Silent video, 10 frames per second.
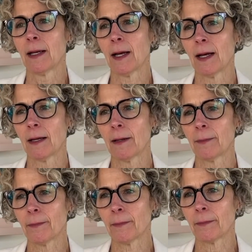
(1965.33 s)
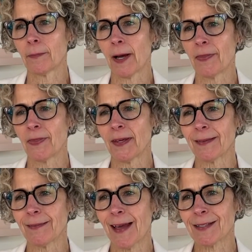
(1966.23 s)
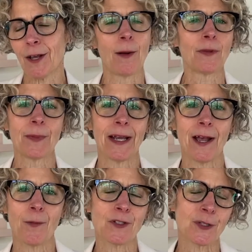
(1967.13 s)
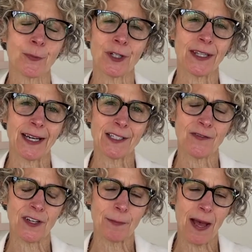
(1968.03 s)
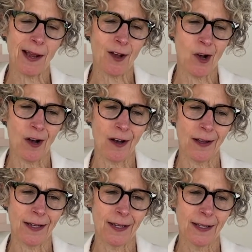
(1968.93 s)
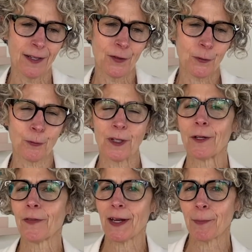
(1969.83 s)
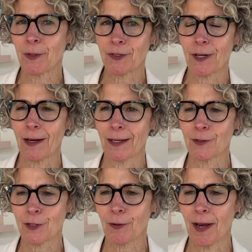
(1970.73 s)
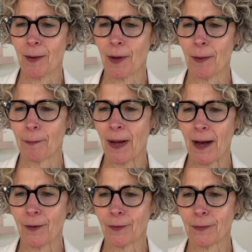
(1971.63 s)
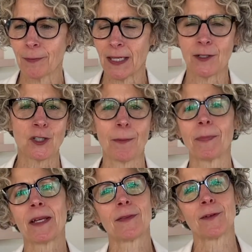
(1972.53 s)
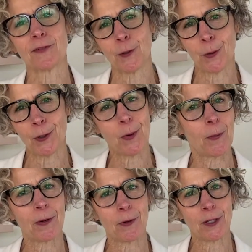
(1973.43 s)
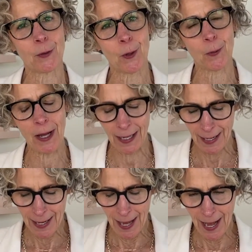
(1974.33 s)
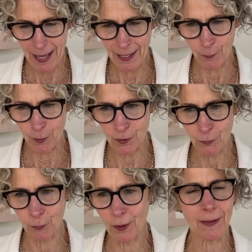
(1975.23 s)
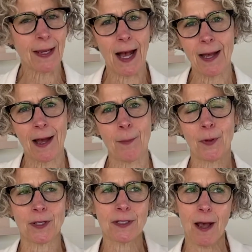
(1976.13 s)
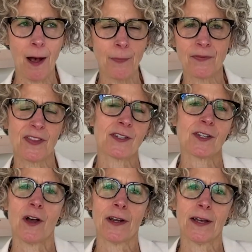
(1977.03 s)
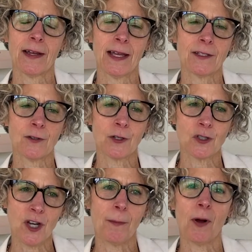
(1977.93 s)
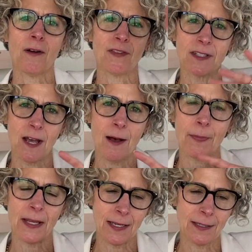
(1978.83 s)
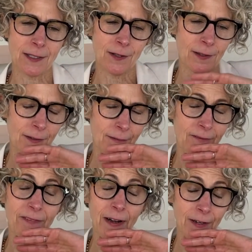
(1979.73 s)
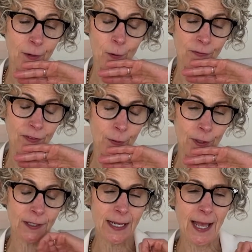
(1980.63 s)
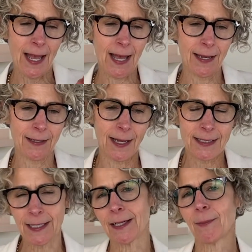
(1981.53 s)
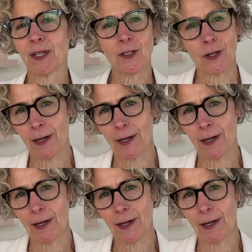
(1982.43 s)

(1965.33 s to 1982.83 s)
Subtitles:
I think the last compliment I got was some really nice feedback on the reel that I posted on Instagram about me jumping in the fjord while we were in Norway. It was really high up on top of the sauna, and you could jump off the top and into the very cold fjord. And I did it, and my daughter